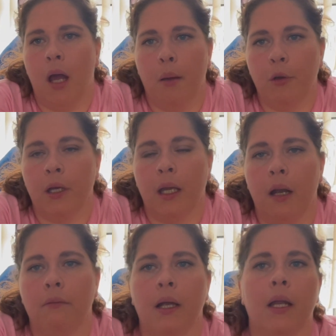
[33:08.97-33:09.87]
I'm looking
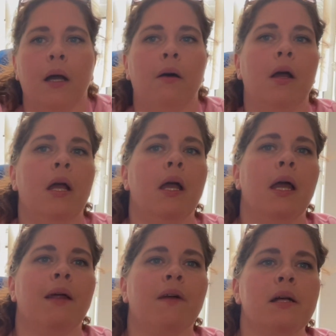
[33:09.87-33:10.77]
at it right now.
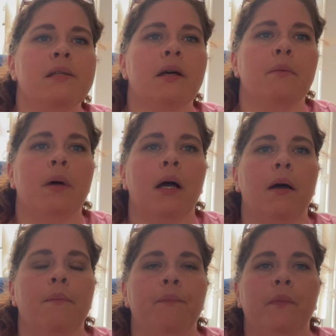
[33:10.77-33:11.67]
And I've got
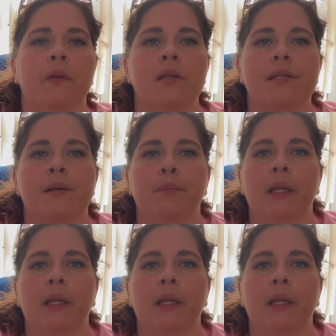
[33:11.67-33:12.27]
some